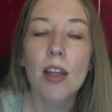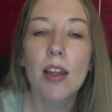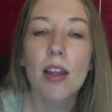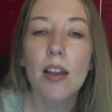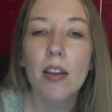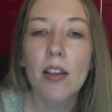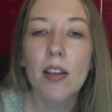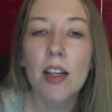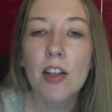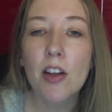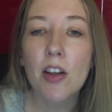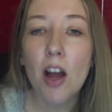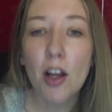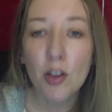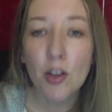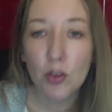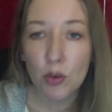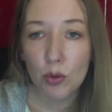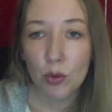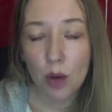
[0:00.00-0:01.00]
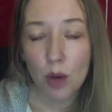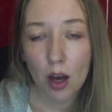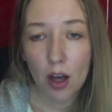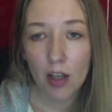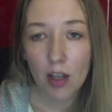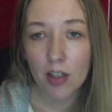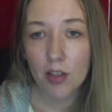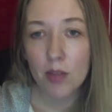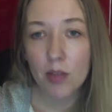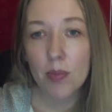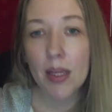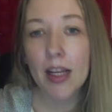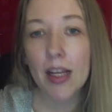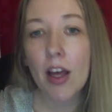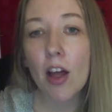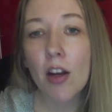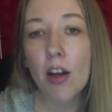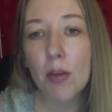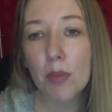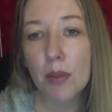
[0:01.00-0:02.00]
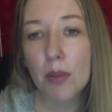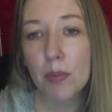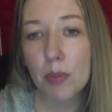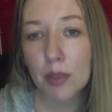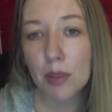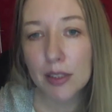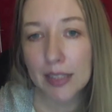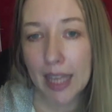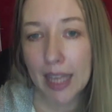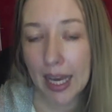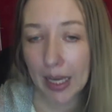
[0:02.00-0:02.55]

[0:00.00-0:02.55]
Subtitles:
they're trying too hard to make other people